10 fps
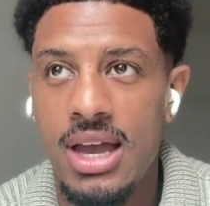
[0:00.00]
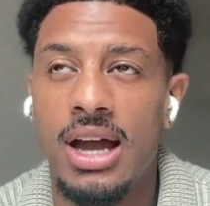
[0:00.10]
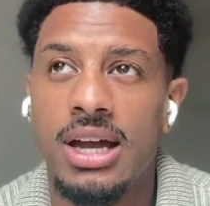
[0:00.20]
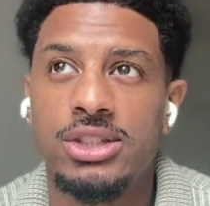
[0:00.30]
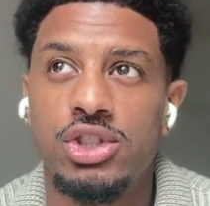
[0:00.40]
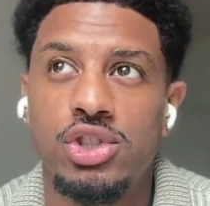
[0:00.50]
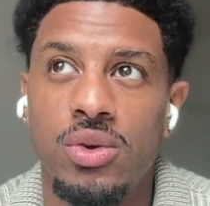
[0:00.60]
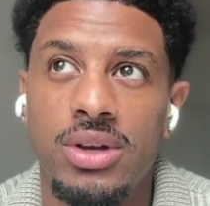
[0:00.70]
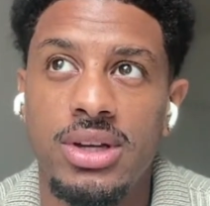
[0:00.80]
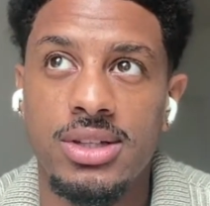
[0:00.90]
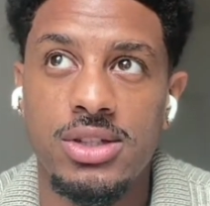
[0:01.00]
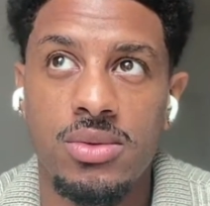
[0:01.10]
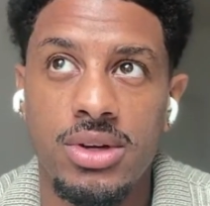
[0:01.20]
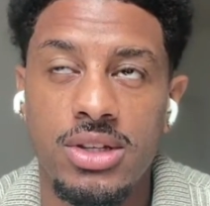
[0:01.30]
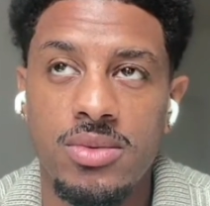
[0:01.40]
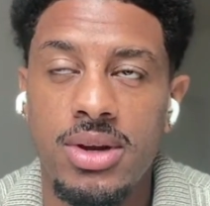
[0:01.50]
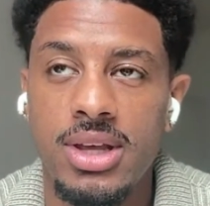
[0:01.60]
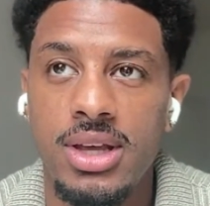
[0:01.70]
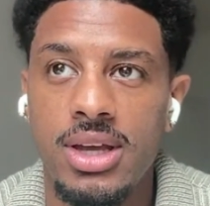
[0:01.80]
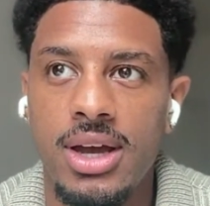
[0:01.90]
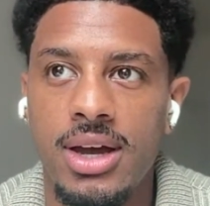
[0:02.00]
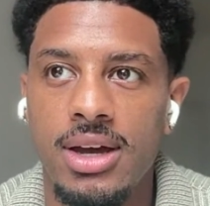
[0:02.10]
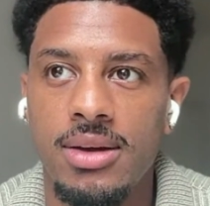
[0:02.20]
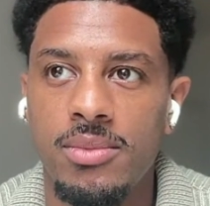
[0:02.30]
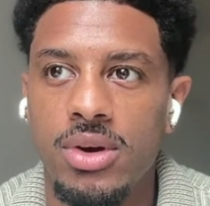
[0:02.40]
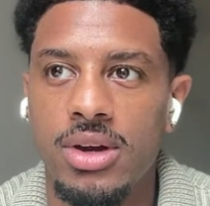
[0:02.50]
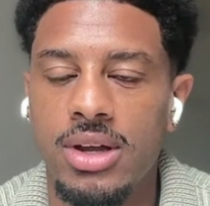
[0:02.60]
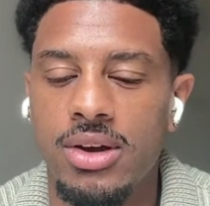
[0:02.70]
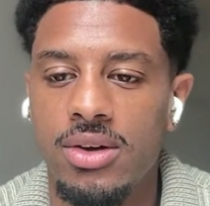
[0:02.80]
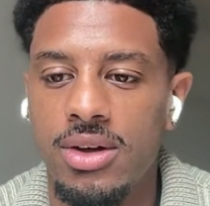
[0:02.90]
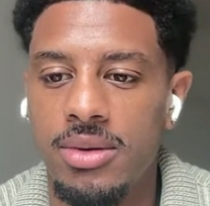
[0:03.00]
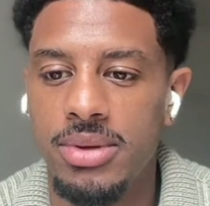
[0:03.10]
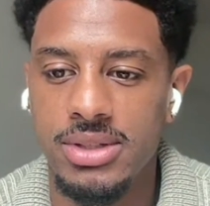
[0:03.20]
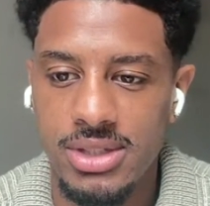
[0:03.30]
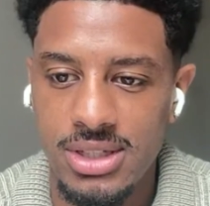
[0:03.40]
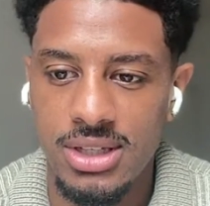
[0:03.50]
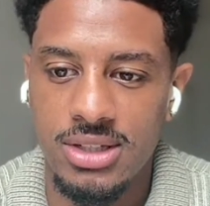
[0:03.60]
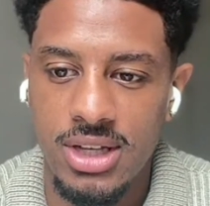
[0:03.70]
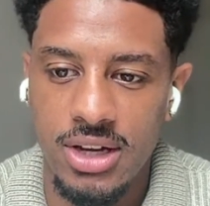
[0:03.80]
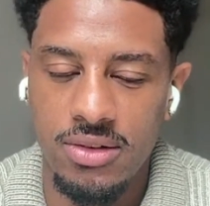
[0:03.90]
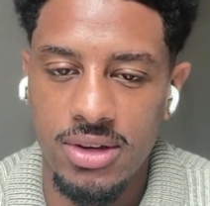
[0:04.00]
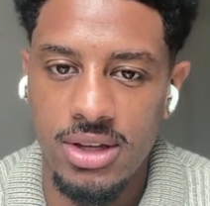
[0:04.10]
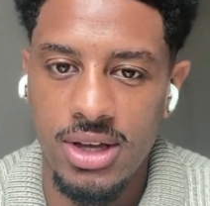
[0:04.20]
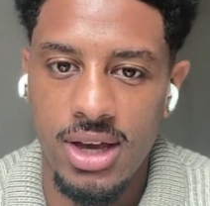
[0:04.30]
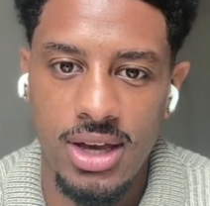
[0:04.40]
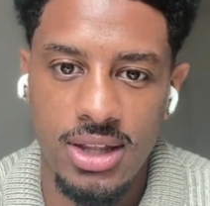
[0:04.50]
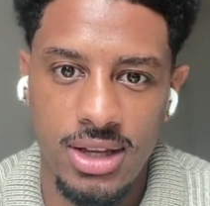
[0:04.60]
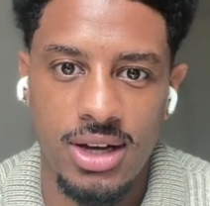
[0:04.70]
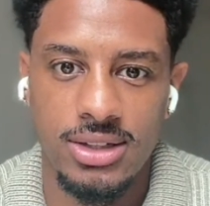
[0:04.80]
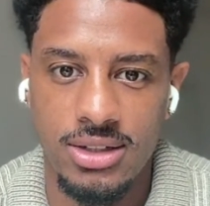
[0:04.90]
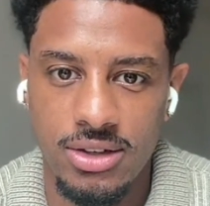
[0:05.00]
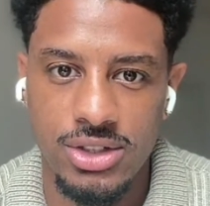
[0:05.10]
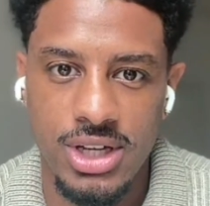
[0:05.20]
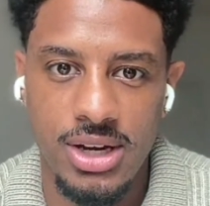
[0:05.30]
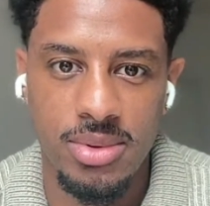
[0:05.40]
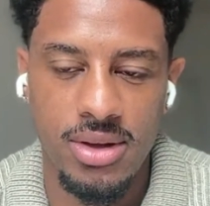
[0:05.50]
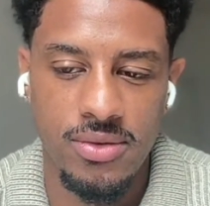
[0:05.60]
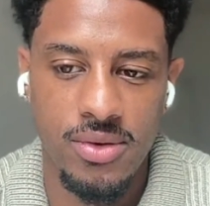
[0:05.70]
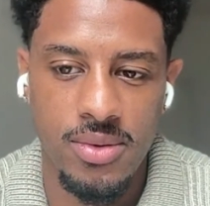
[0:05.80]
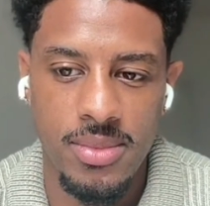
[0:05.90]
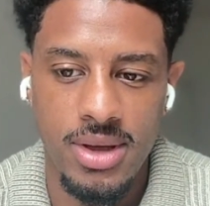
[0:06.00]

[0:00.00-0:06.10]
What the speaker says: I actually joined in 2020, working on business integrity and the content understanding platform.